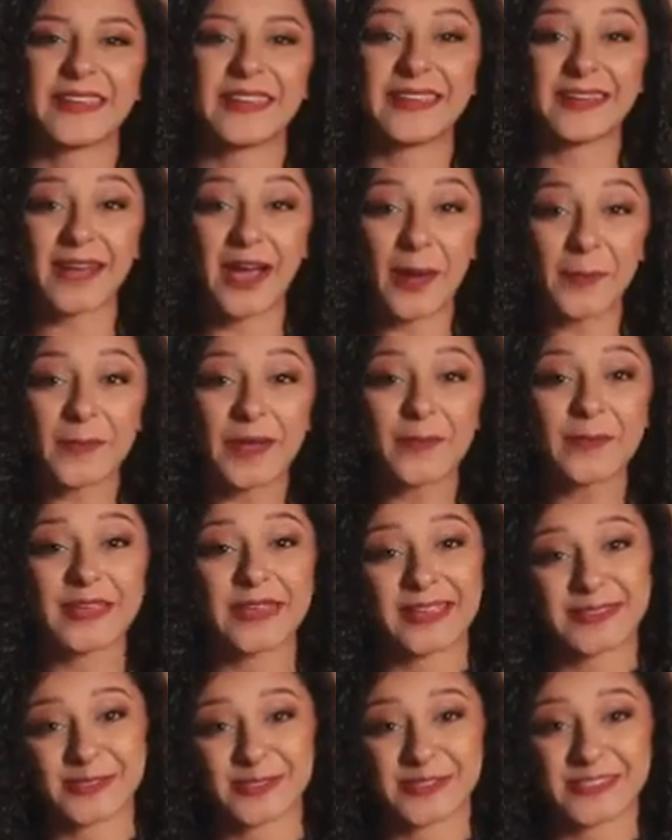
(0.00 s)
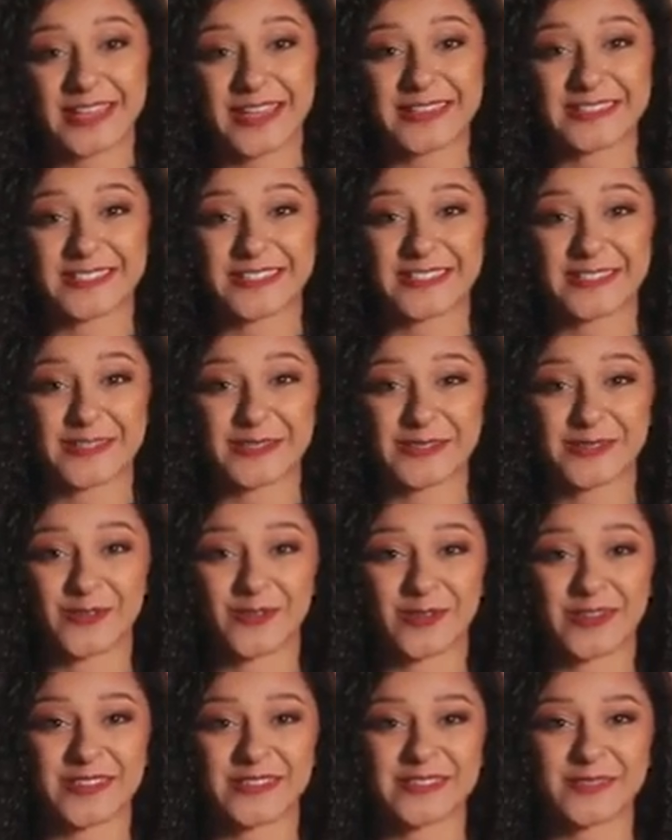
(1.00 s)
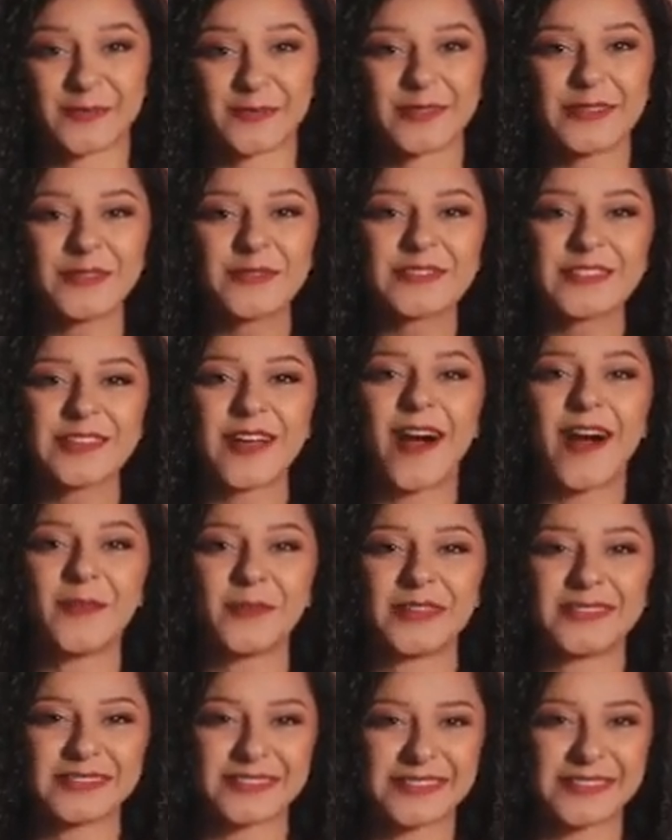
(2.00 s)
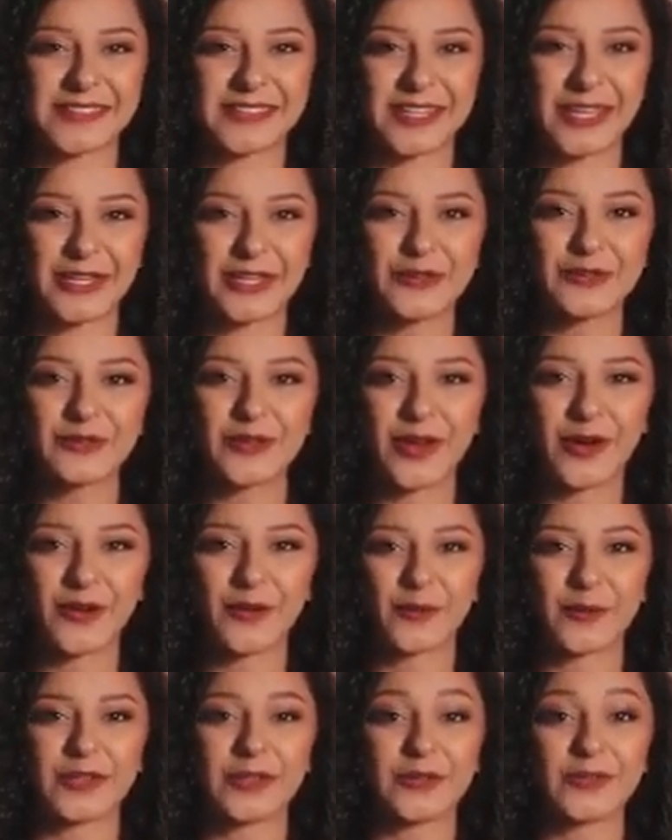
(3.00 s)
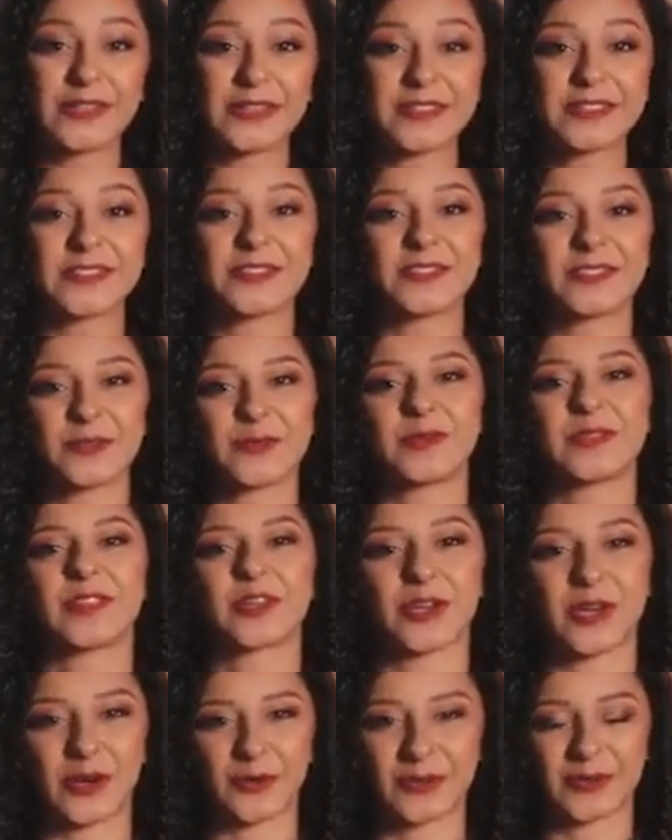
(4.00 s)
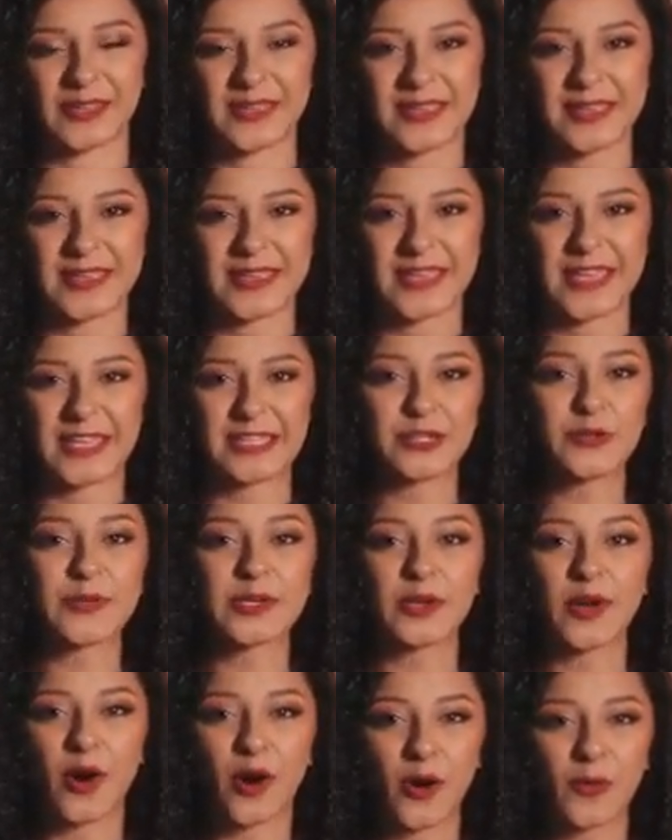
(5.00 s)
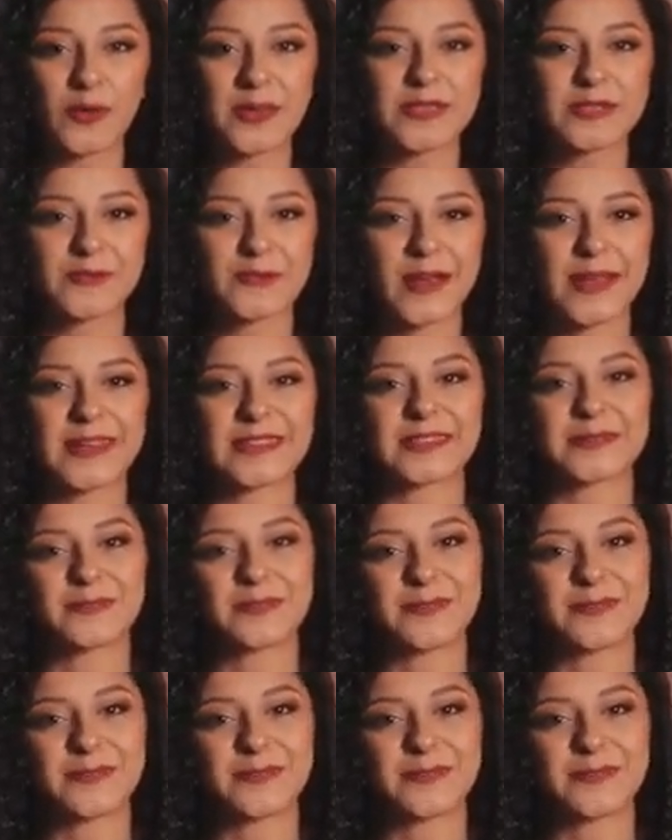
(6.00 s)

In upcoming exercises in this course, we'll use comments to let you know what you need to do with the code, and you can always write as